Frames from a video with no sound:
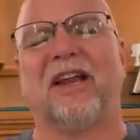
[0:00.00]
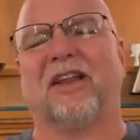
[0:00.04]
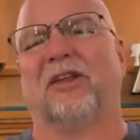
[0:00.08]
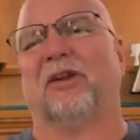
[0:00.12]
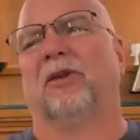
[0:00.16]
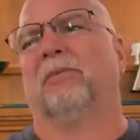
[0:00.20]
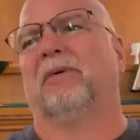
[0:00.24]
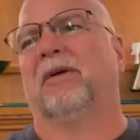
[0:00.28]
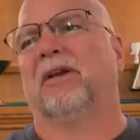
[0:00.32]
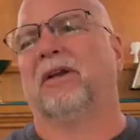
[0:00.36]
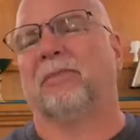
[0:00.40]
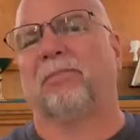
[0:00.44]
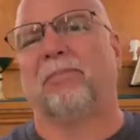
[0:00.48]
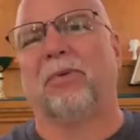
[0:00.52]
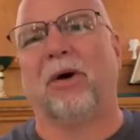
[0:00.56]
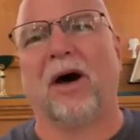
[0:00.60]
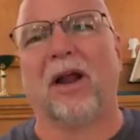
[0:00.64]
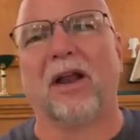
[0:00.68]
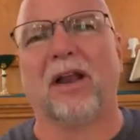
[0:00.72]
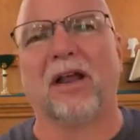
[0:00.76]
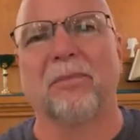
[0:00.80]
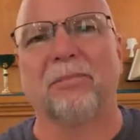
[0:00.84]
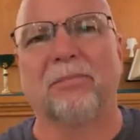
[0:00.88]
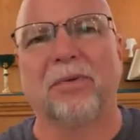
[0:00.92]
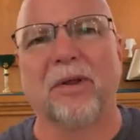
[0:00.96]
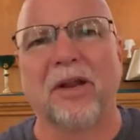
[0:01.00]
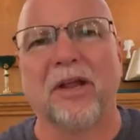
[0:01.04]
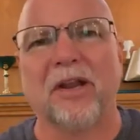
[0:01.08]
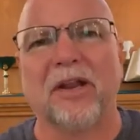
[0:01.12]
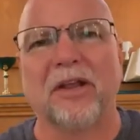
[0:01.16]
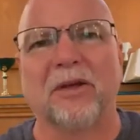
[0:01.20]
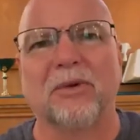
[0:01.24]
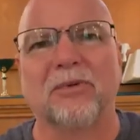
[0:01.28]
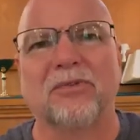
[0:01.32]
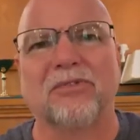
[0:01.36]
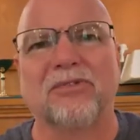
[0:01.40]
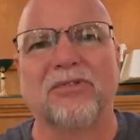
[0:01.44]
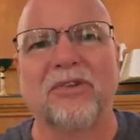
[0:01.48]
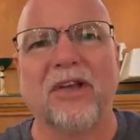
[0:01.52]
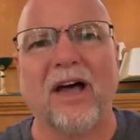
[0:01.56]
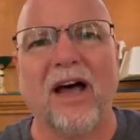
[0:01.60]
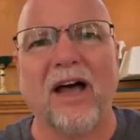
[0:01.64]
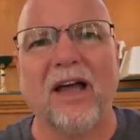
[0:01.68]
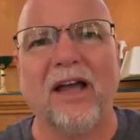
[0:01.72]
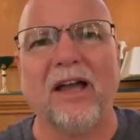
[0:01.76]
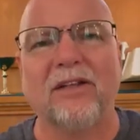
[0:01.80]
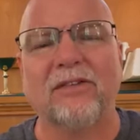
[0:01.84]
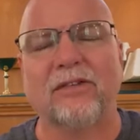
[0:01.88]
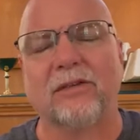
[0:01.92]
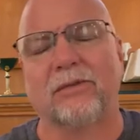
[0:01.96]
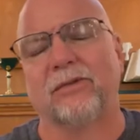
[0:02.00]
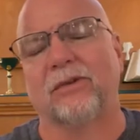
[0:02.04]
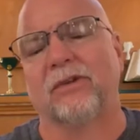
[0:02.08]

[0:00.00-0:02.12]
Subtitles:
a little bit of political science.